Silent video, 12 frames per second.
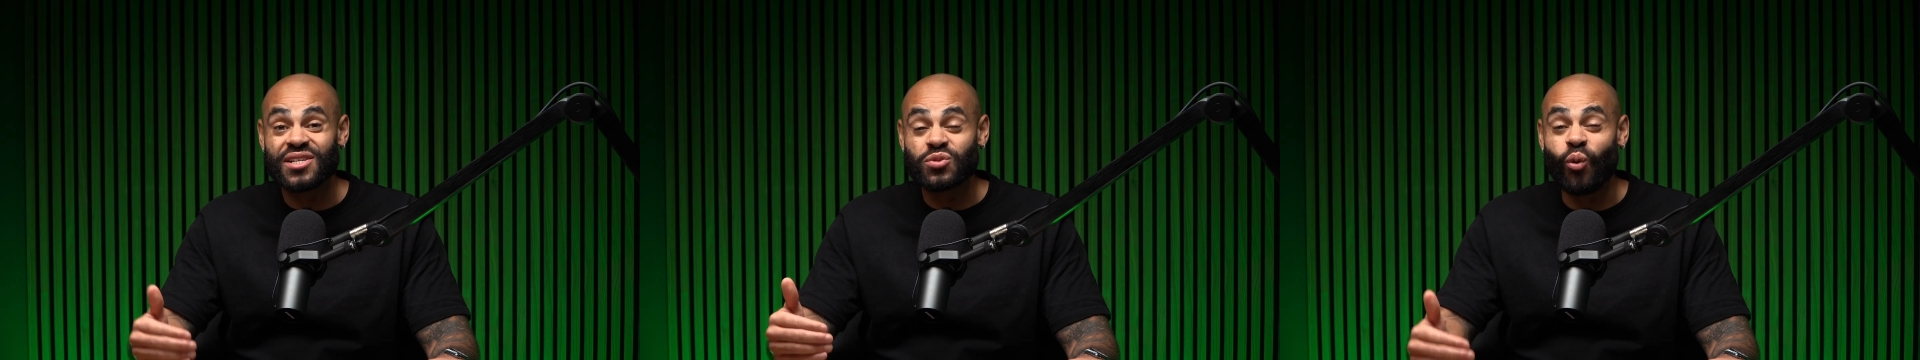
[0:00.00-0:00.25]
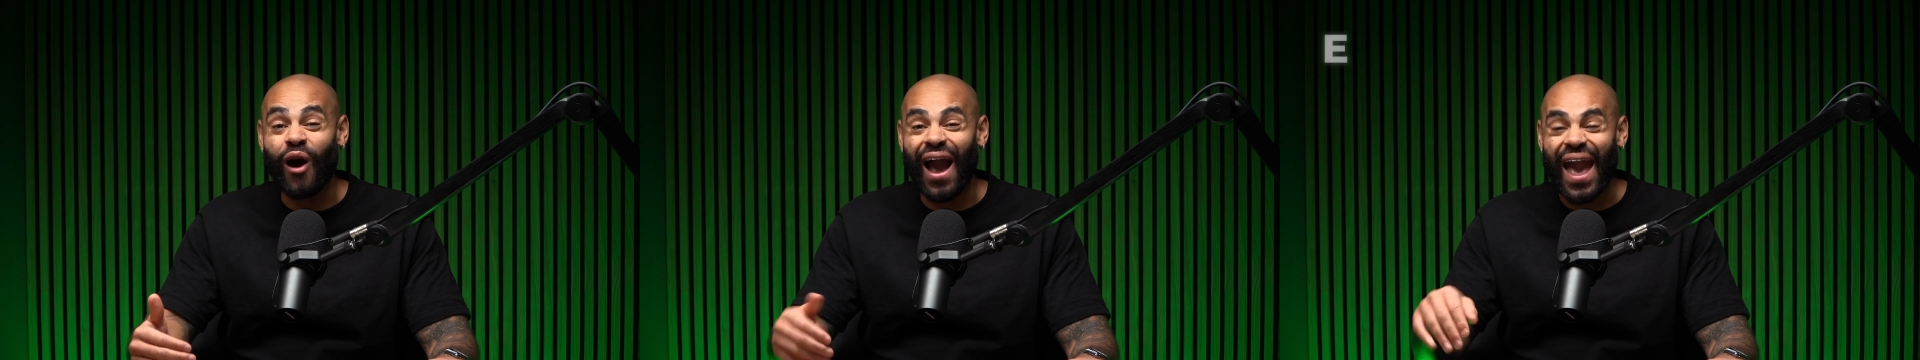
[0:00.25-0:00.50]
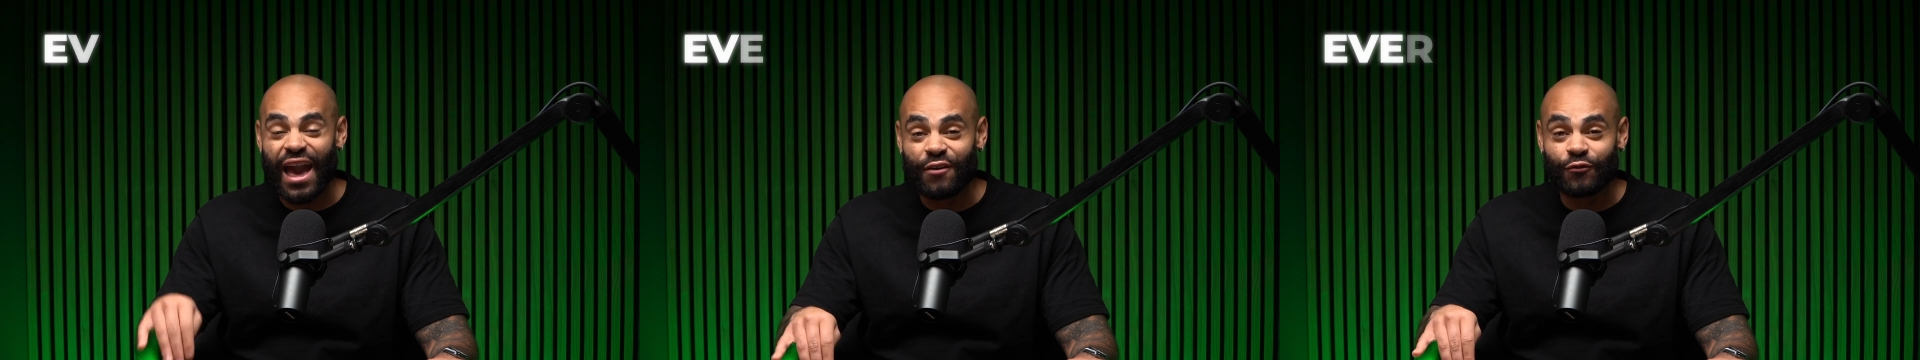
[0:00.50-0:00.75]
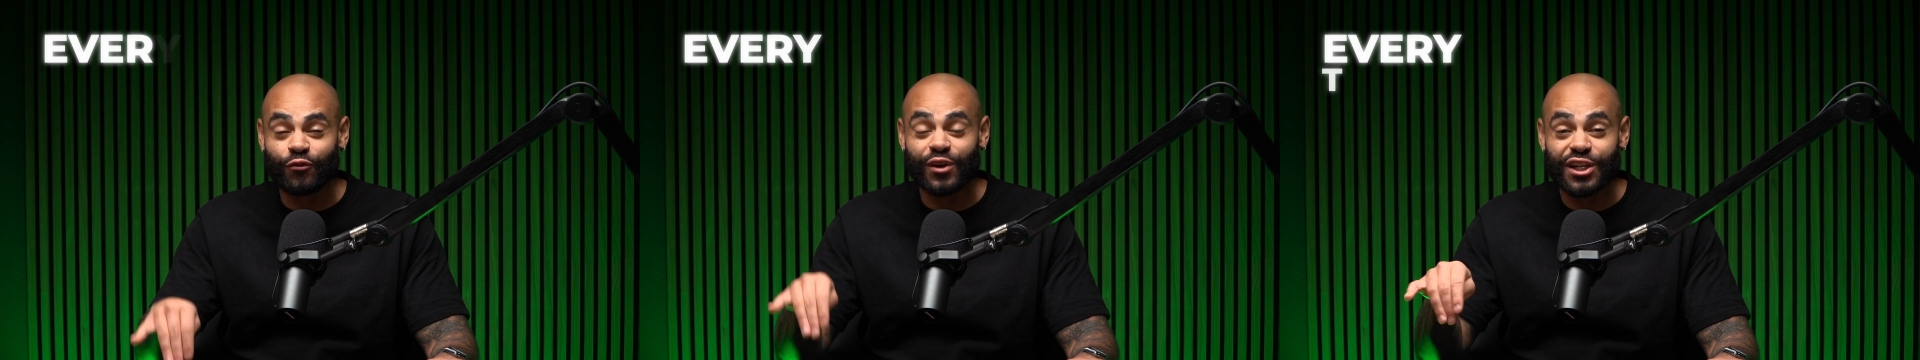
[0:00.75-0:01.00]
is why
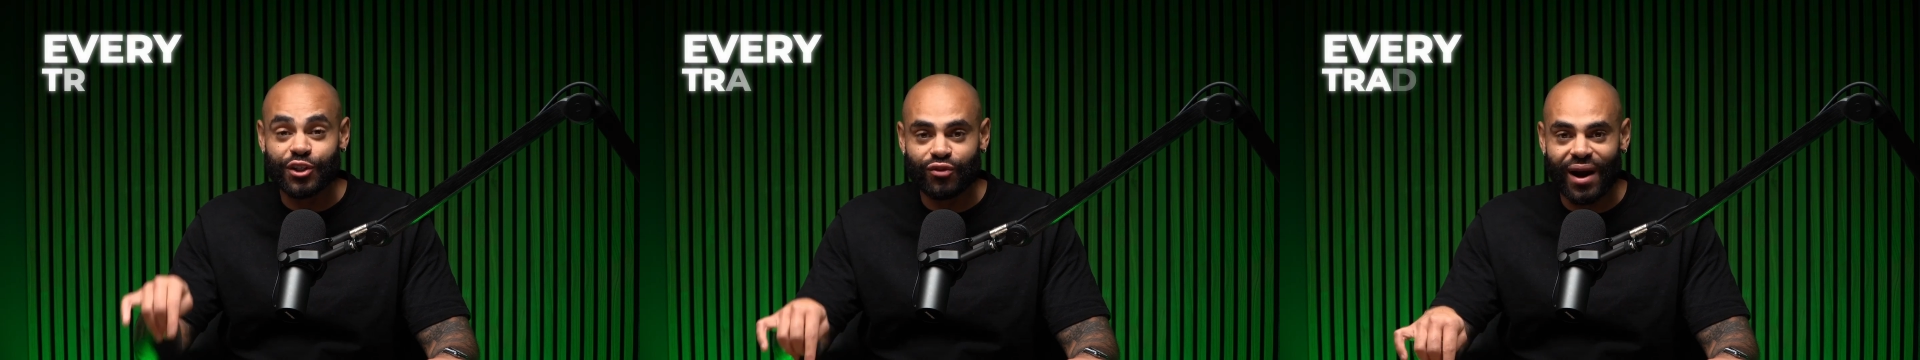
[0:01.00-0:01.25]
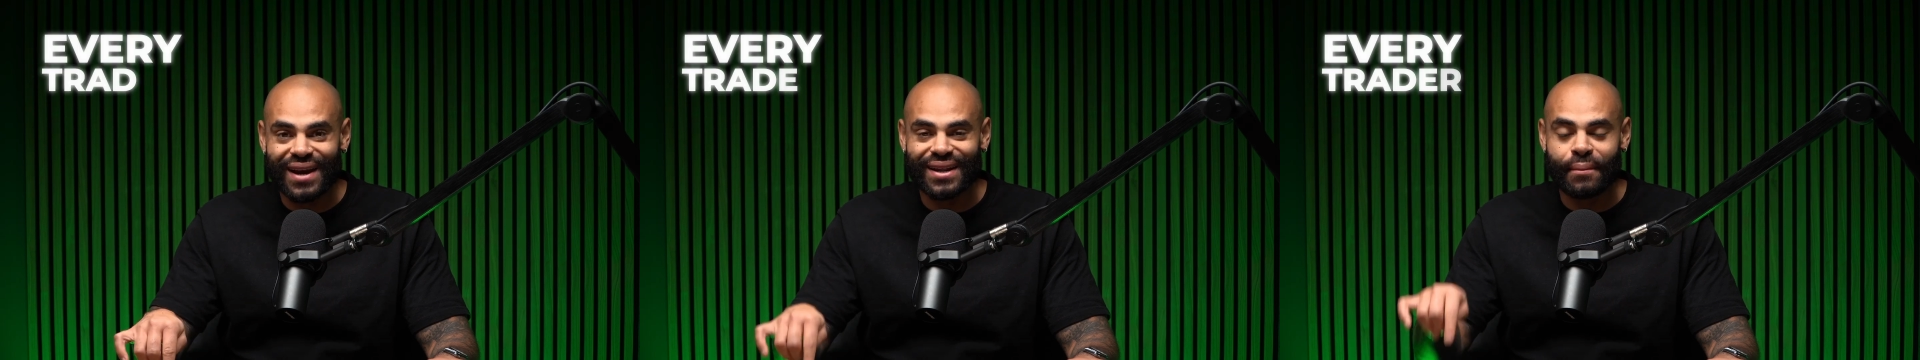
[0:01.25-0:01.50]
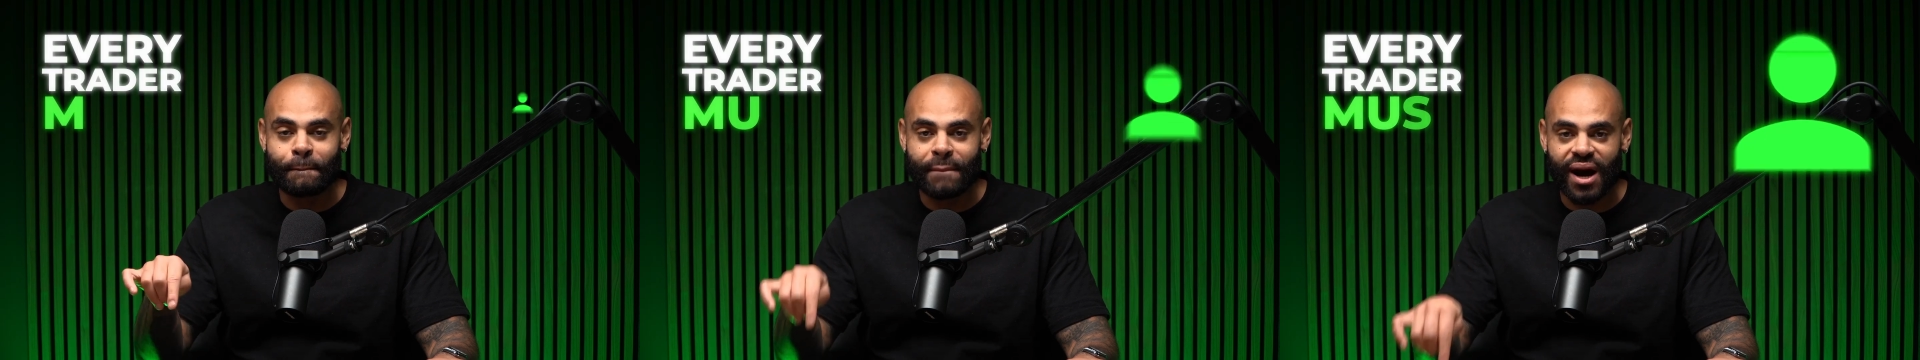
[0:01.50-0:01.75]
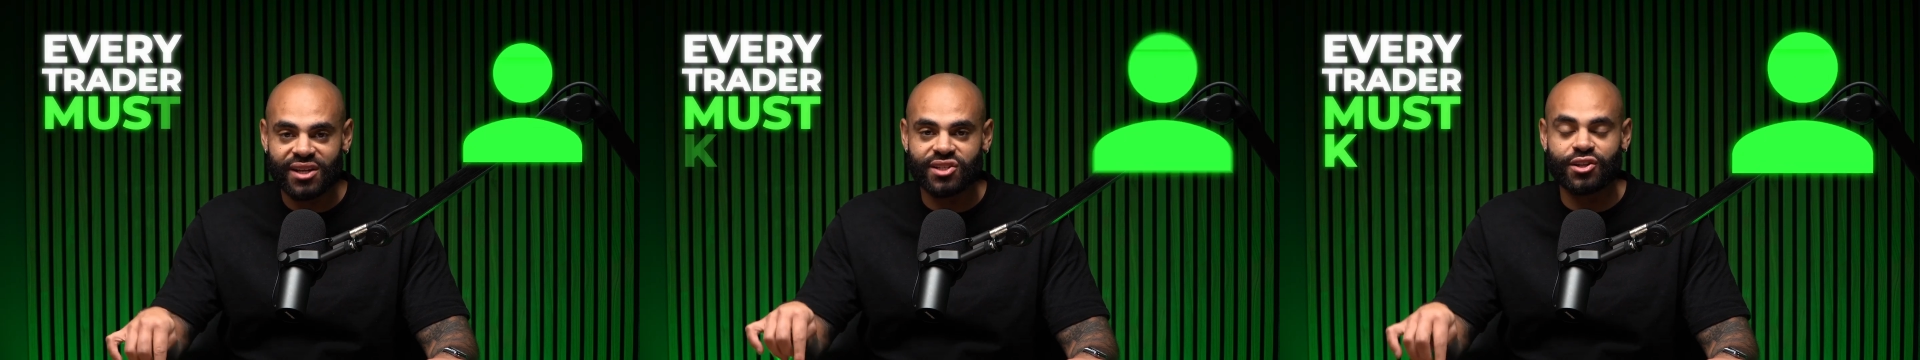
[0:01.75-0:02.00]
every trader
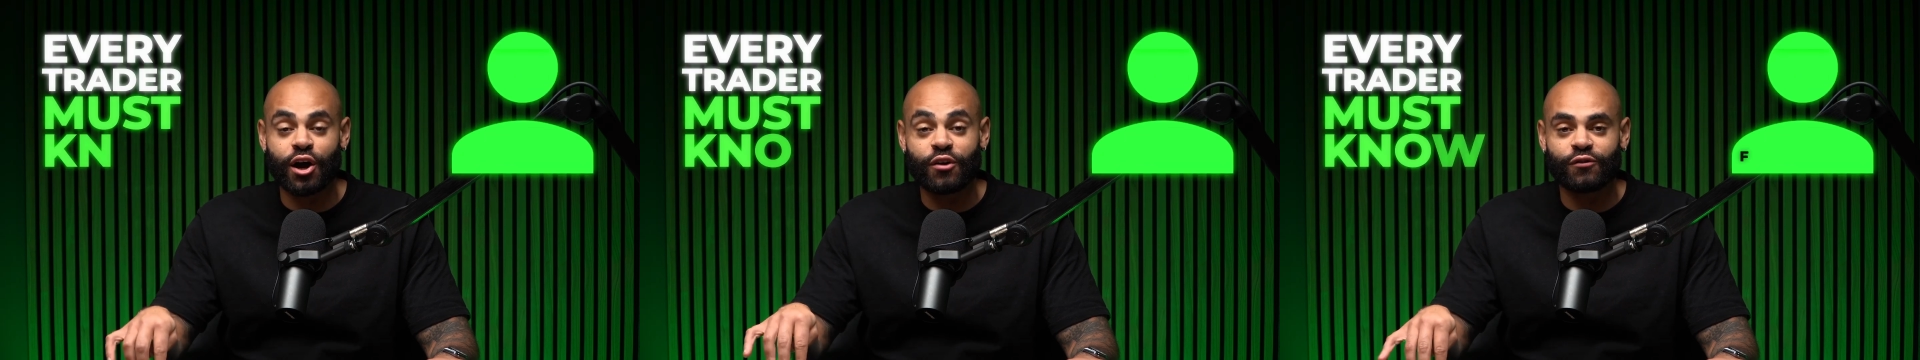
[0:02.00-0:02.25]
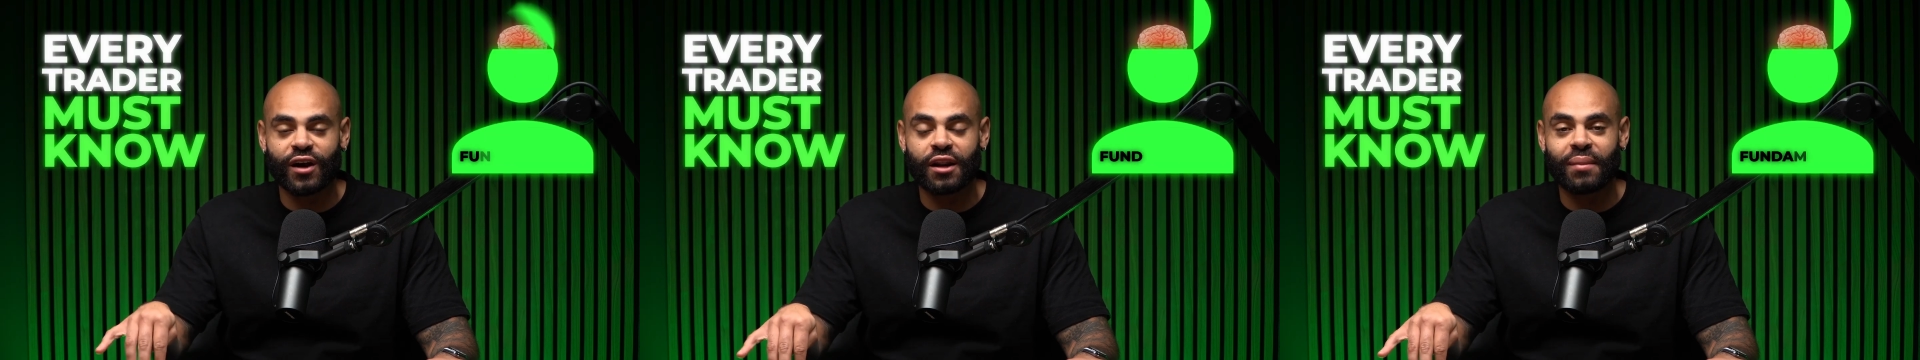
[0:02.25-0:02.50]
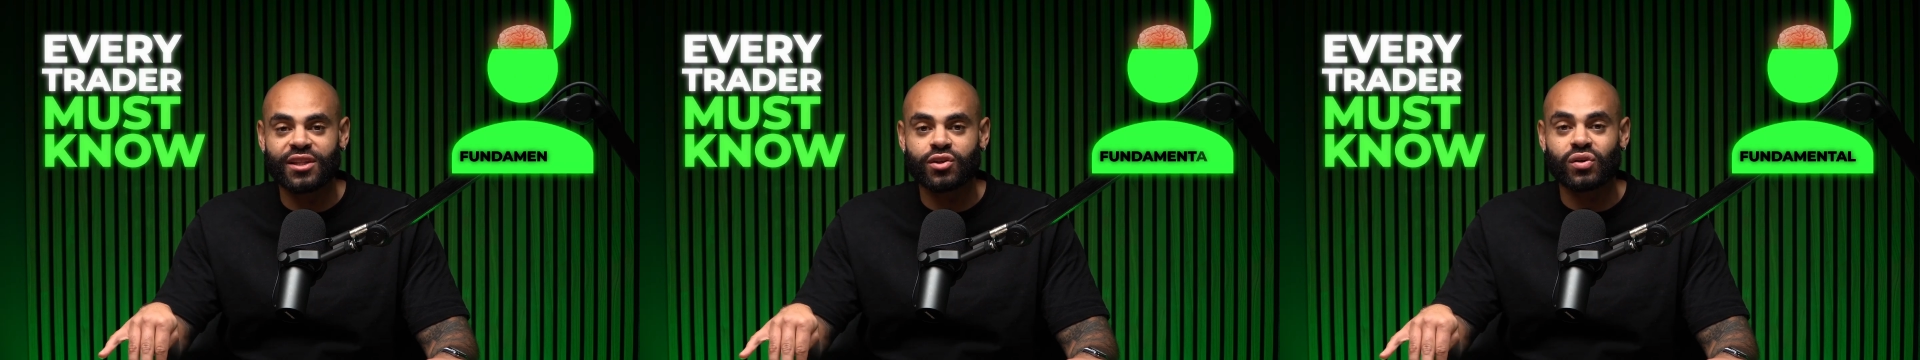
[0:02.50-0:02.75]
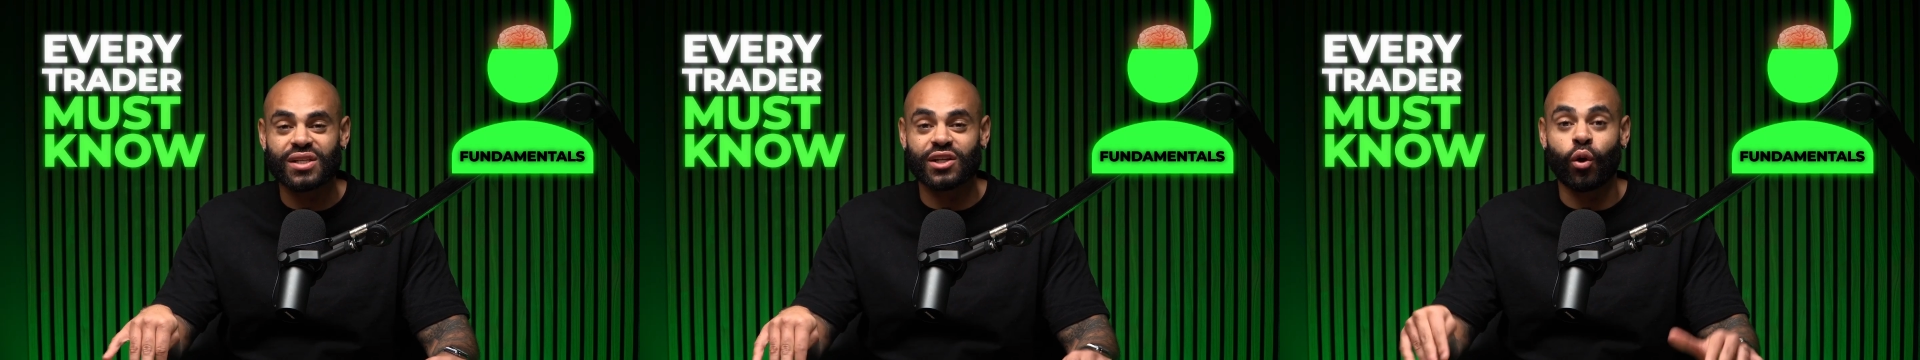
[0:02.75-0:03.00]
must know
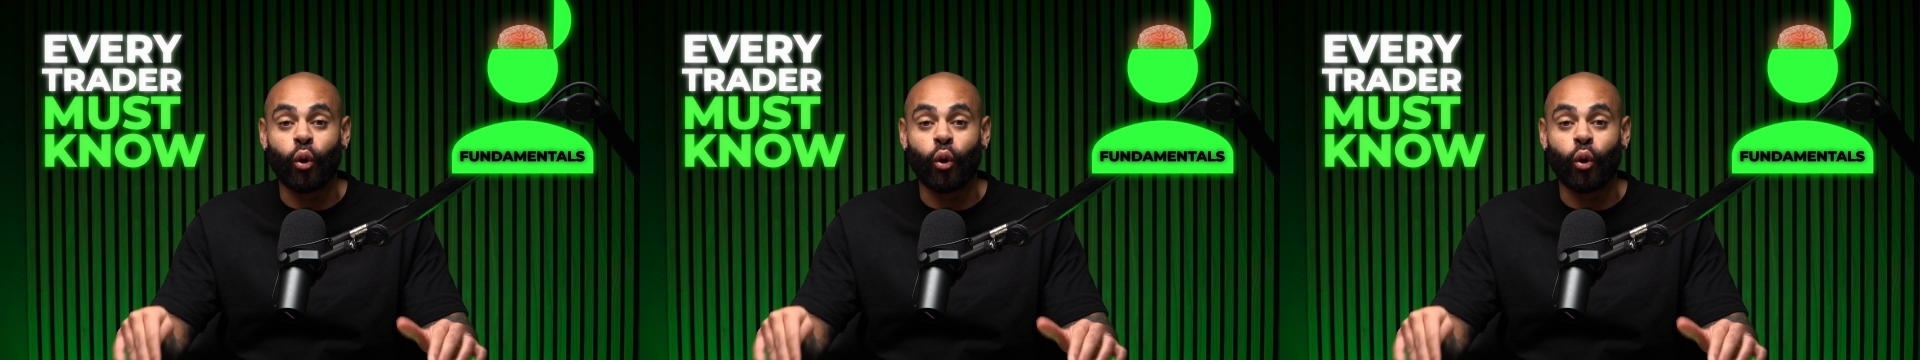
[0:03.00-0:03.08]
fundamentals in